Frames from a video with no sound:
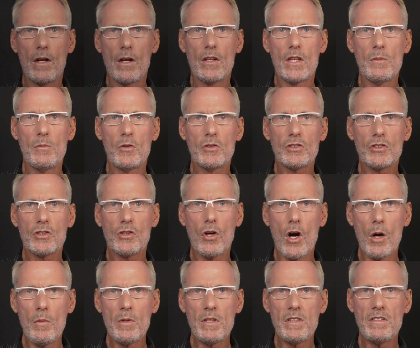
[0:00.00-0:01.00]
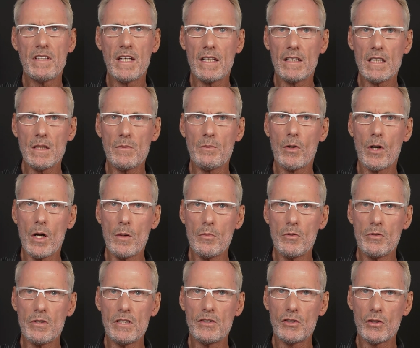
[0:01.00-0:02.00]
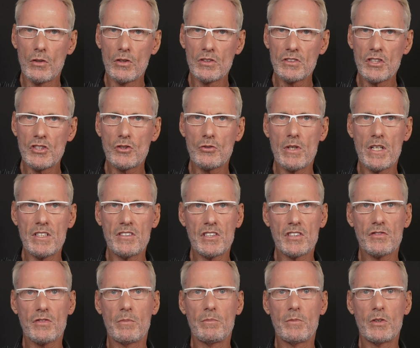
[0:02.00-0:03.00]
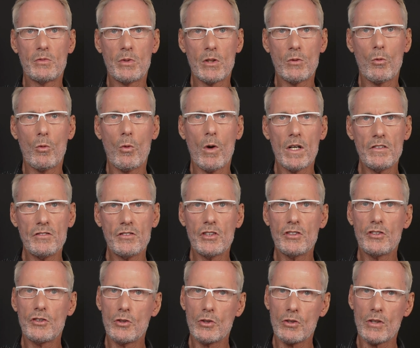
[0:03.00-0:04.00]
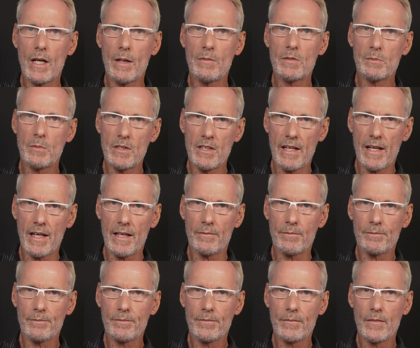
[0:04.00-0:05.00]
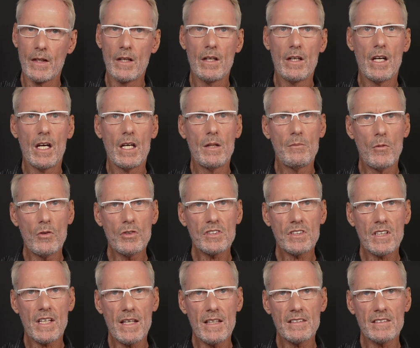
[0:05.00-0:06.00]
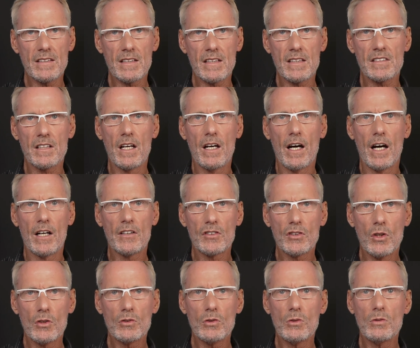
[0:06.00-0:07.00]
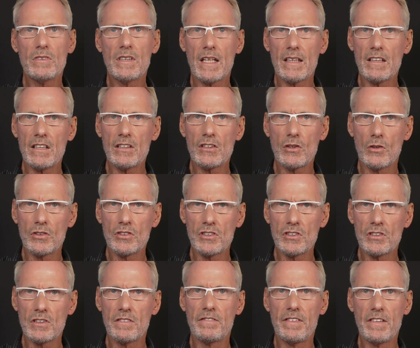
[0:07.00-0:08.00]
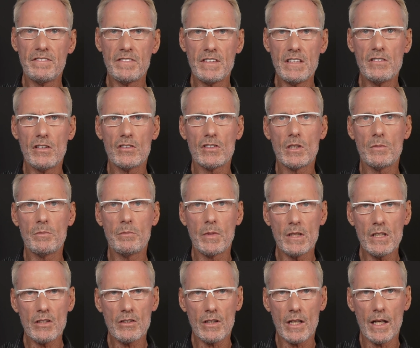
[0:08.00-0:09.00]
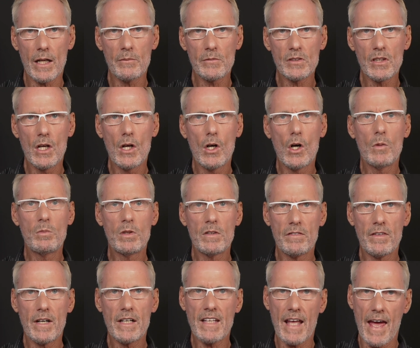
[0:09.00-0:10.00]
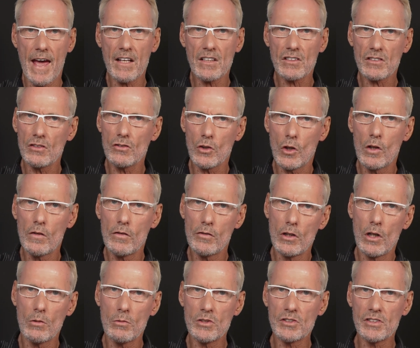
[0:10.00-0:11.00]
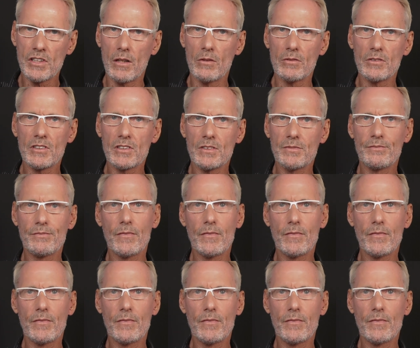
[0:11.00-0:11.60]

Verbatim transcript: The most common daily berberine dosage ranges from between one to two grams per day. In most cases, a total daily dosage of fifteen hundred milligrams will provide excellent overall results.